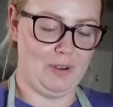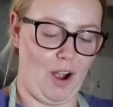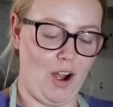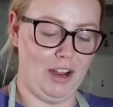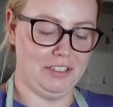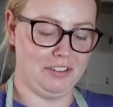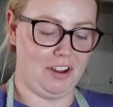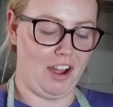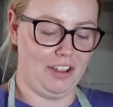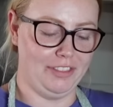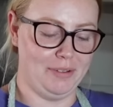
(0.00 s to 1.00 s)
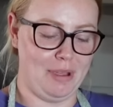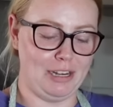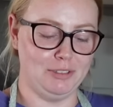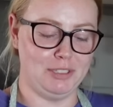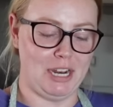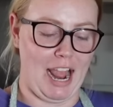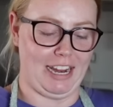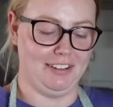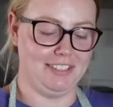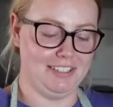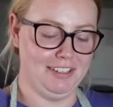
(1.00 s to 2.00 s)
On on the menu
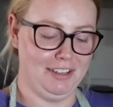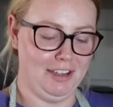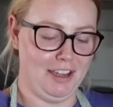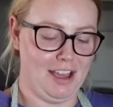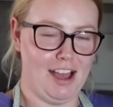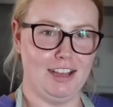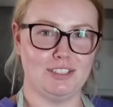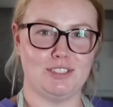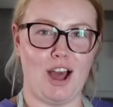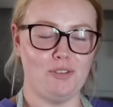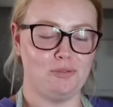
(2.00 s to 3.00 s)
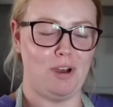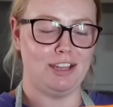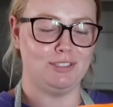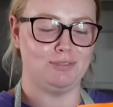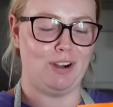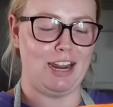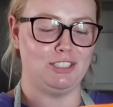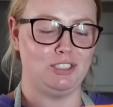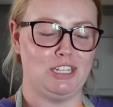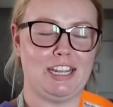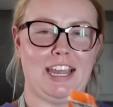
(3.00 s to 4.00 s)
tonight. Southwest
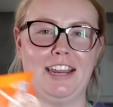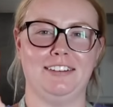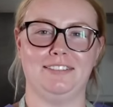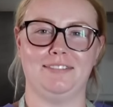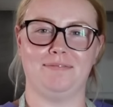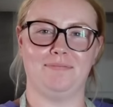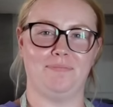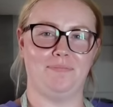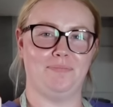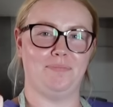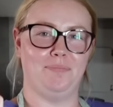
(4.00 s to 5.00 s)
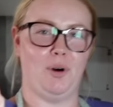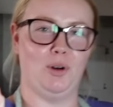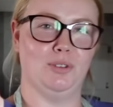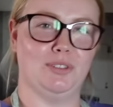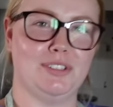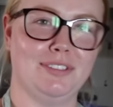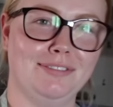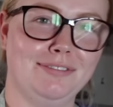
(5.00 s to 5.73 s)
Ranch Chicken Bowls.